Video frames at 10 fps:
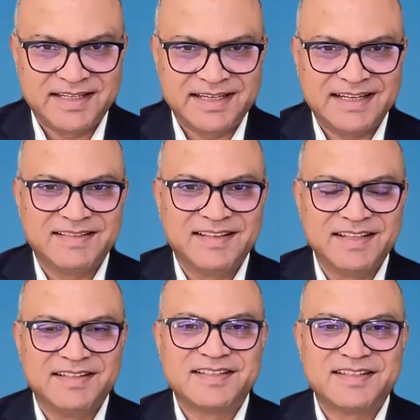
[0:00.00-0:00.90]
And I
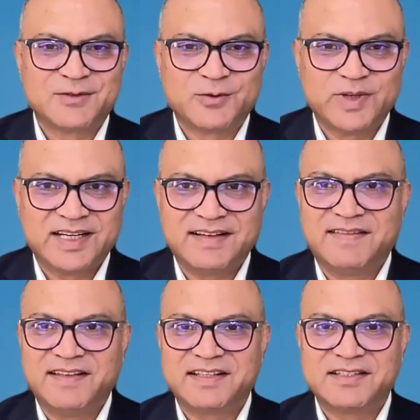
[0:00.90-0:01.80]
think this is where I
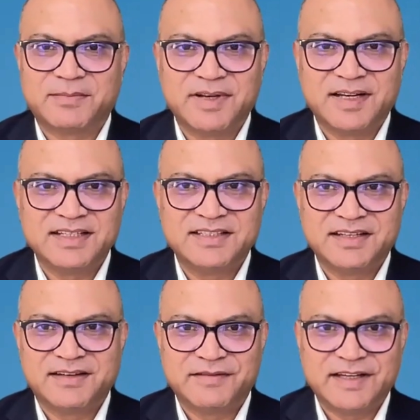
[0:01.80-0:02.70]
think supply
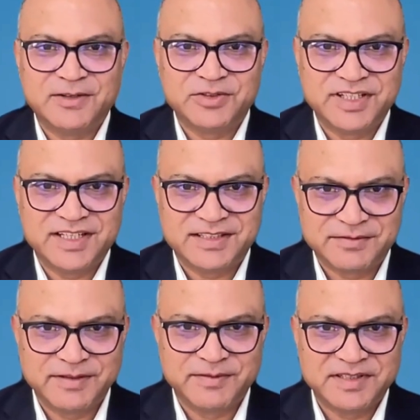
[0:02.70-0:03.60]
chain and value
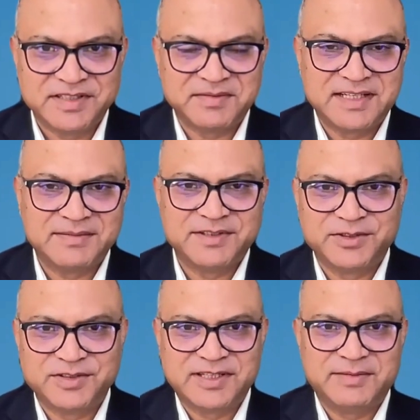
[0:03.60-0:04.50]
chains, we sometimes
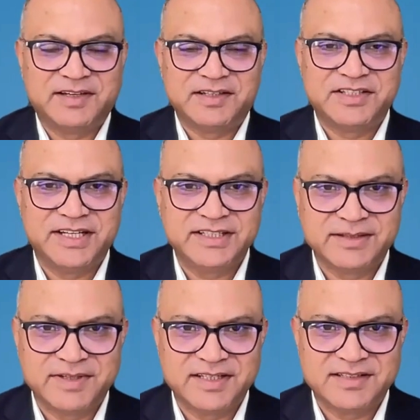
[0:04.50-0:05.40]
use them
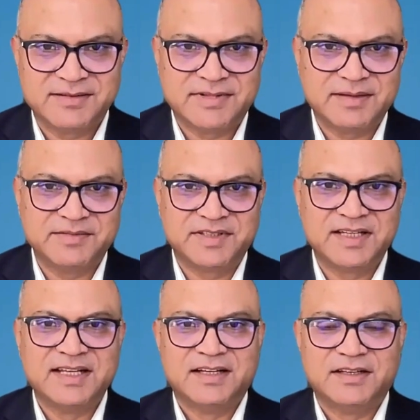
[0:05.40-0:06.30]
interchangeably, sometimes